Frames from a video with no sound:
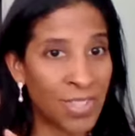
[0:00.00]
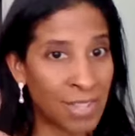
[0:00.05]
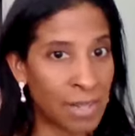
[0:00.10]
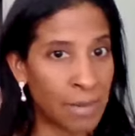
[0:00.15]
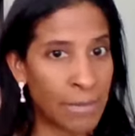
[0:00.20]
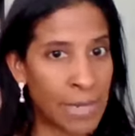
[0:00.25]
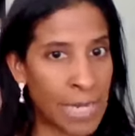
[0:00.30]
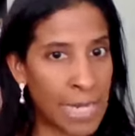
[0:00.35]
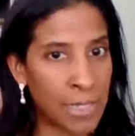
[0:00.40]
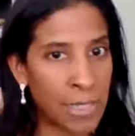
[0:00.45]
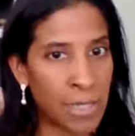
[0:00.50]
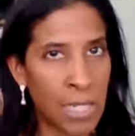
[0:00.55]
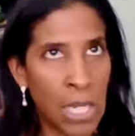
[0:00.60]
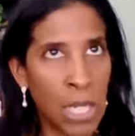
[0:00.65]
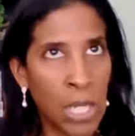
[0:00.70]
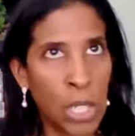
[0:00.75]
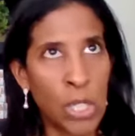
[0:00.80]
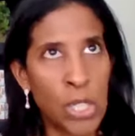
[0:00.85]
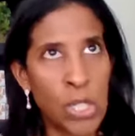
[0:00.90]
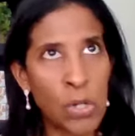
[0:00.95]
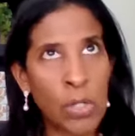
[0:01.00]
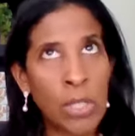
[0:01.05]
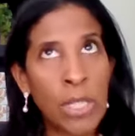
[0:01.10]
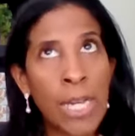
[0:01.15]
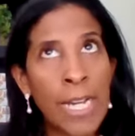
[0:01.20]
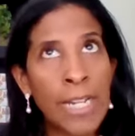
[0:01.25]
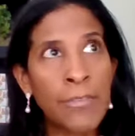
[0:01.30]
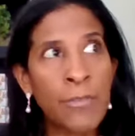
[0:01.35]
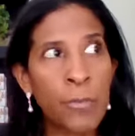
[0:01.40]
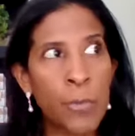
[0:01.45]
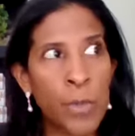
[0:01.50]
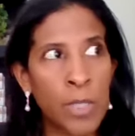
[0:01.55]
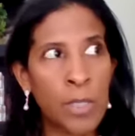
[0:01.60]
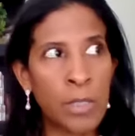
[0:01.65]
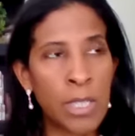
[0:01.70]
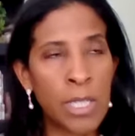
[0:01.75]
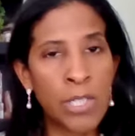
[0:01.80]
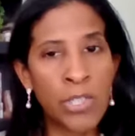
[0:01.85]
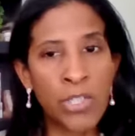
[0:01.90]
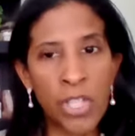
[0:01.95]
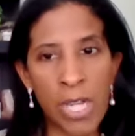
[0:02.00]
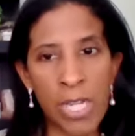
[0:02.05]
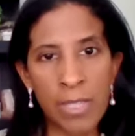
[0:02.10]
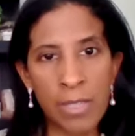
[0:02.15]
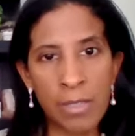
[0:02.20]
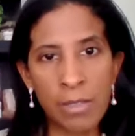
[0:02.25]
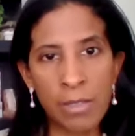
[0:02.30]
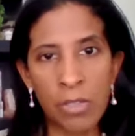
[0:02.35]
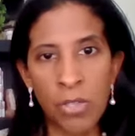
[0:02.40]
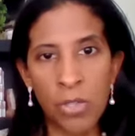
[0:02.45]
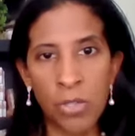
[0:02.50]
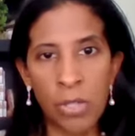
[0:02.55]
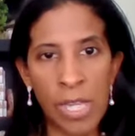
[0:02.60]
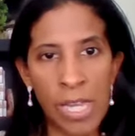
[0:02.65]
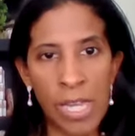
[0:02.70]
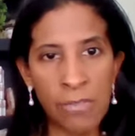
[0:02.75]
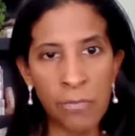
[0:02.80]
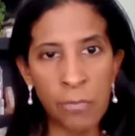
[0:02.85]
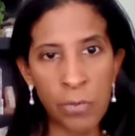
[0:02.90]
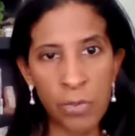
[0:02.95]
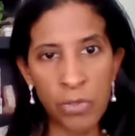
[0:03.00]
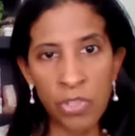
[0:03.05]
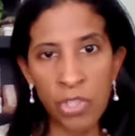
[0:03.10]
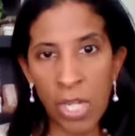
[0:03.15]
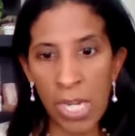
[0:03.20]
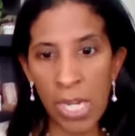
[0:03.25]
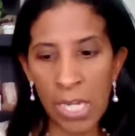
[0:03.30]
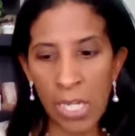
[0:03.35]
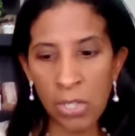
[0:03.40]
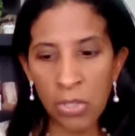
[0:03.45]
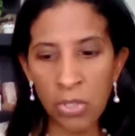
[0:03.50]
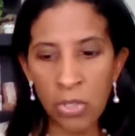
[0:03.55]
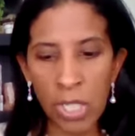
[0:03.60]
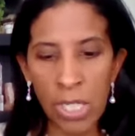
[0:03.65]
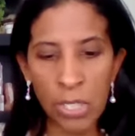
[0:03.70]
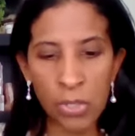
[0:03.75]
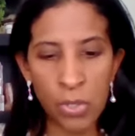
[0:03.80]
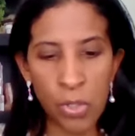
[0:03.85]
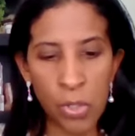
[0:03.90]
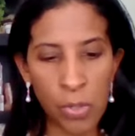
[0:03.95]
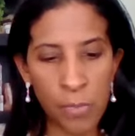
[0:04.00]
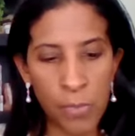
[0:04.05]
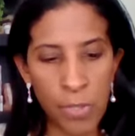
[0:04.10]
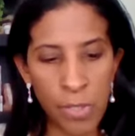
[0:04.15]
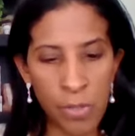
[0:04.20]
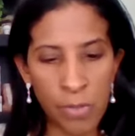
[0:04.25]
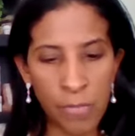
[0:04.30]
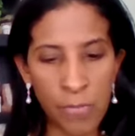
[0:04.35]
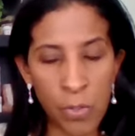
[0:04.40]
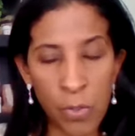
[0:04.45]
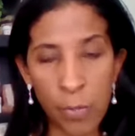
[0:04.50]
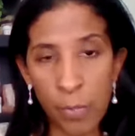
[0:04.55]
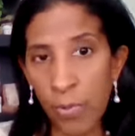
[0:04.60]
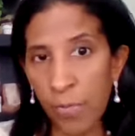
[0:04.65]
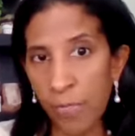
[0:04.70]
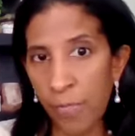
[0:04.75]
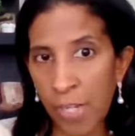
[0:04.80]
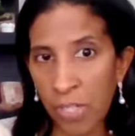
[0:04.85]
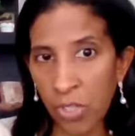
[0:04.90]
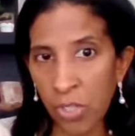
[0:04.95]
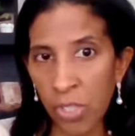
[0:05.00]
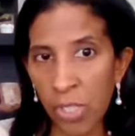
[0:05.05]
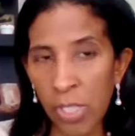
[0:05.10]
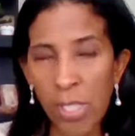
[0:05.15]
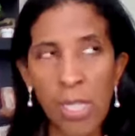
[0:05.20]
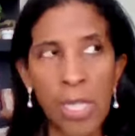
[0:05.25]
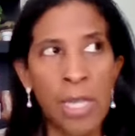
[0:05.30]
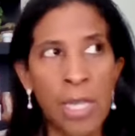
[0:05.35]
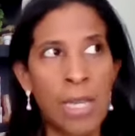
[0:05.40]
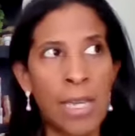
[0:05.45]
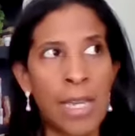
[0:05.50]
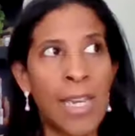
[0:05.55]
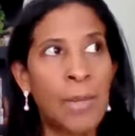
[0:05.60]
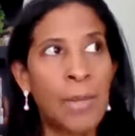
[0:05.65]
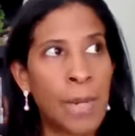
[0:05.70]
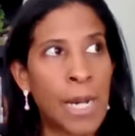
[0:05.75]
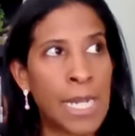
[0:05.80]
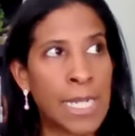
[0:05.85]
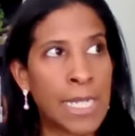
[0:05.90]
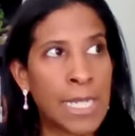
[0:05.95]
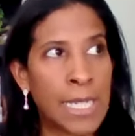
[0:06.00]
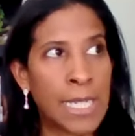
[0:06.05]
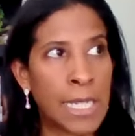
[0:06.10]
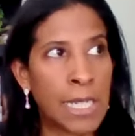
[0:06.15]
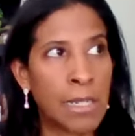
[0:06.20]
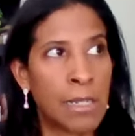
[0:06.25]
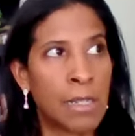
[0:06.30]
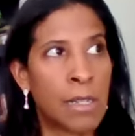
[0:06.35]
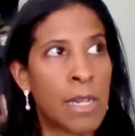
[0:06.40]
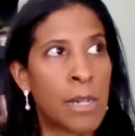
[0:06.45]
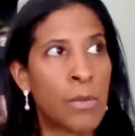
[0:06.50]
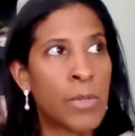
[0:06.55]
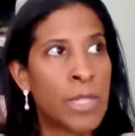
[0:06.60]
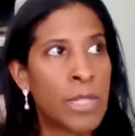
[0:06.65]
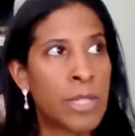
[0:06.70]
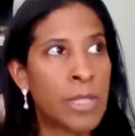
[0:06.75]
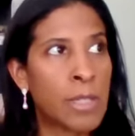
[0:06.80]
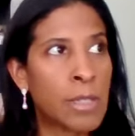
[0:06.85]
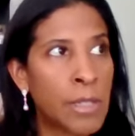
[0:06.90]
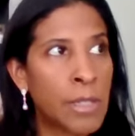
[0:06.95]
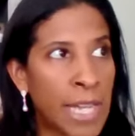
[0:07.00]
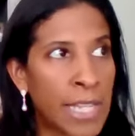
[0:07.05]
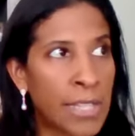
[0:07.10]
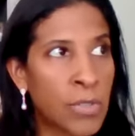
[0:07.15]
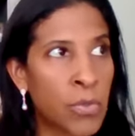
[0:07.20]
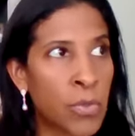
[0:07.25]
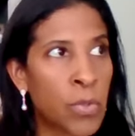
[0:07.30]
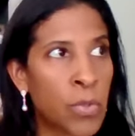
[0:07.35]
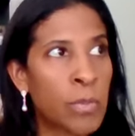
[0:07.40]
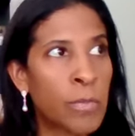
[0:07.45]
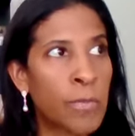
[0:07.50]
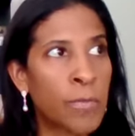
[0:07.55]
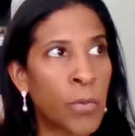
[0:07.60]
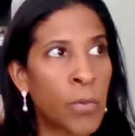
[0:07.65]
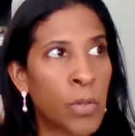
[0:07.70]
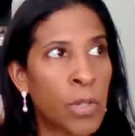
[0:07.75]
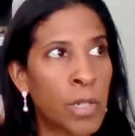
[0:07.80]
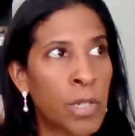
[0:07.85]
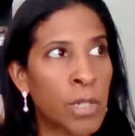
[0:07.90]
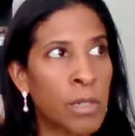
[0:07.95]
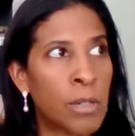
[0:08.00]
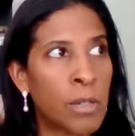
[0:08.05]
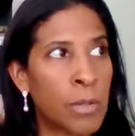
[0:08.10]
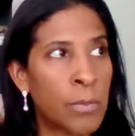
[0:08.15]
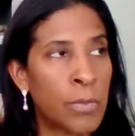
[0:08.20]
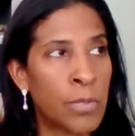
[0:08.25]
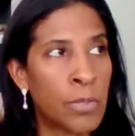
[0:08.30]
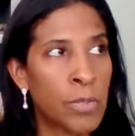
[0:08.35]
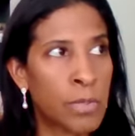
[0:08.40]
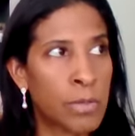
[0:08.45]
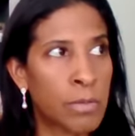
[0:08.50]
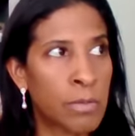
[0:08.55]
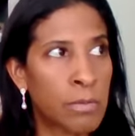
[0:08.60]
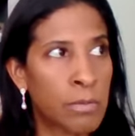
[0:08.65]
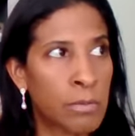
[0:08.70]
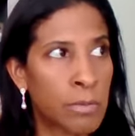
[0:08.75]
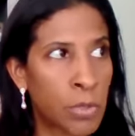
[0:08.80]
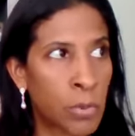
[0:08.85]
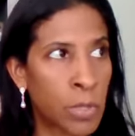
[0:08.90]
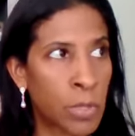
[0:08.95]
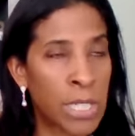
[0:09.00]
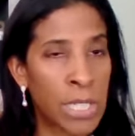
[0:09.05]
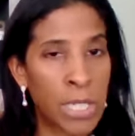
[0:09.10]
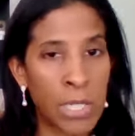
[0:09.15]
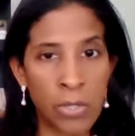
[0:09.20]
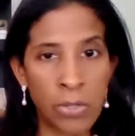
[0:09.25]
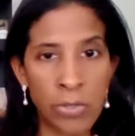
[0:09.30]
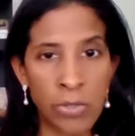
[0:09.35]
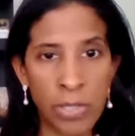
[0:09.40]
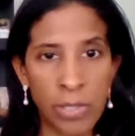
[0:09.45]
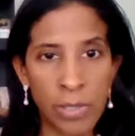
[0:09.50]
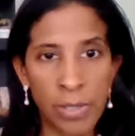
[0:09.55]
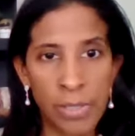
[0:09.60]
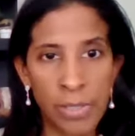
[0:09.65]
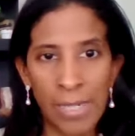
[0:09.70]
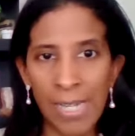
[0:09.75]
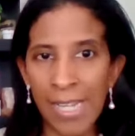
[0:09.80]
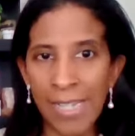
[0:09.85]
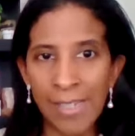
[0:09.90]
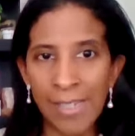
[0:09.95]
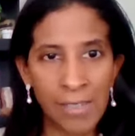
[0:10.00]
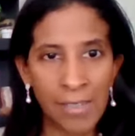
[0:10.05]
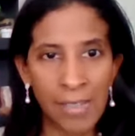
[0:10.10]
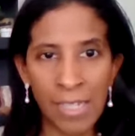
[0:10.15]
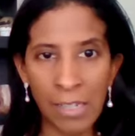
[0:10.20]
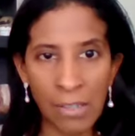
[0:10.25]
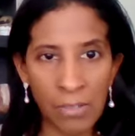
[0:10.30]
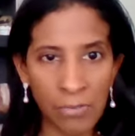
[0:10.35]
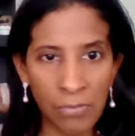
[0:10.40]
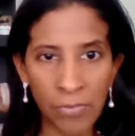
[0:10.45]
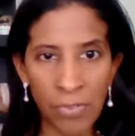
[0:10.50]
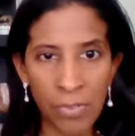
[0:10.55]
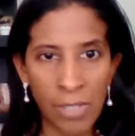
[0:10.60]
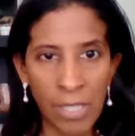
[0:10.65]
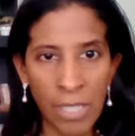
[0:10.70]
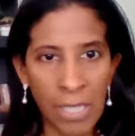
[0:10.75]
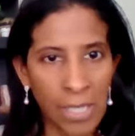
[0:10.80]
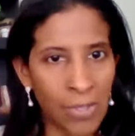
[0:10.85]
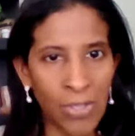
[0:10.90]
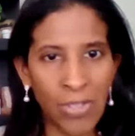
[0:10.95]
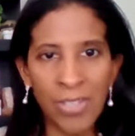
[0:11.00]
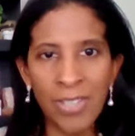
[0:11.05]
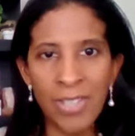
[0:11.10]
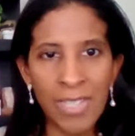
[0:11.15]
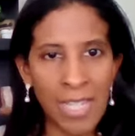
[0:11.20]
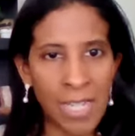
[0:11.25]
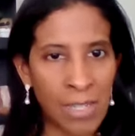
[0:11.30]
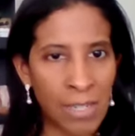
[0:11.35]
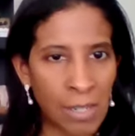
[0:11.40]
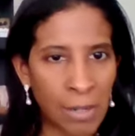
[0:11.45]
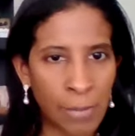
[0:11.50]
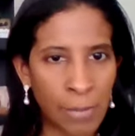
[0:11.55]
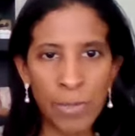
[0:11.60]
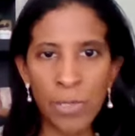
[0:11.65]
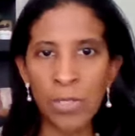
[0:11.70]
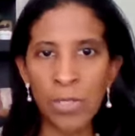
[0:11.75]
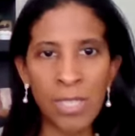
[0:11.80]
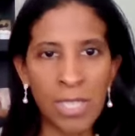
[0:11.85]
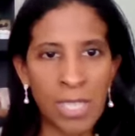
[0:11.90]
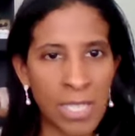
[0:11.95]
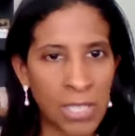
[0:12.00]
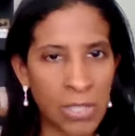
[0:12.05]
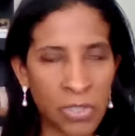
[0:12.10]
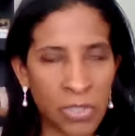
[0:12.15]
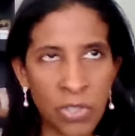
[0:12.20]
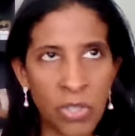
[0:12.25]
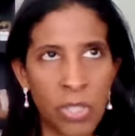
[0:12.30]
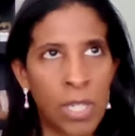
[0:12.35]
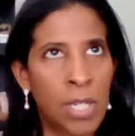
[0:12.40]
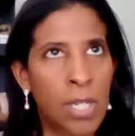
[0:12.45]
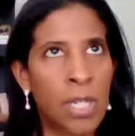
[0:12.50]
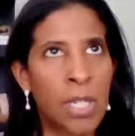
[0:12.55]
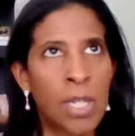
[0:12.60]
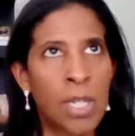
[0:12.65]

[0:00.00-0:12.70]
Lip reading: as MS, your life will adjust. Your life will change in terms of your profession. And mine did. I was in the classroom for almost 20 years, had to leave, couldn't stand up, couldn't teach.